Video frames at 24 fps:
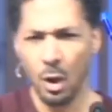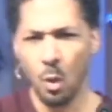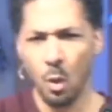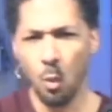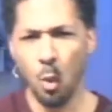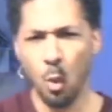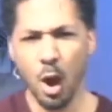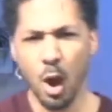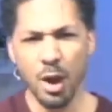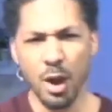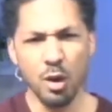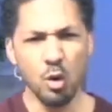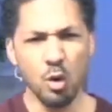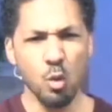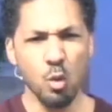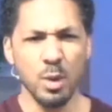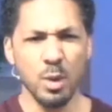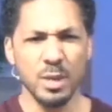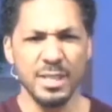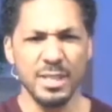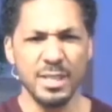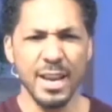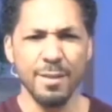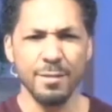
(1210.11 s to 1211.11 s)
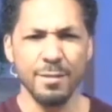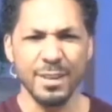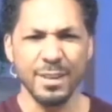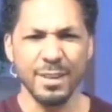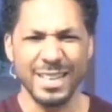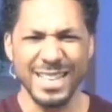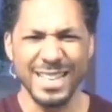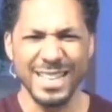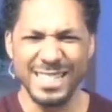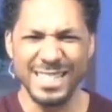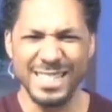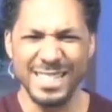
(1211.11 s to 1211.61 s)
one who was never
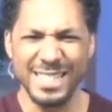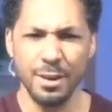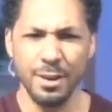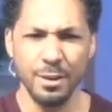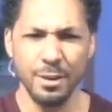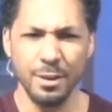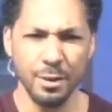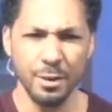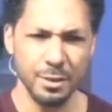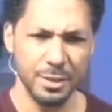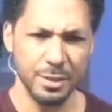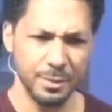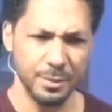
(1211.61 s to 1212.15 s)
considered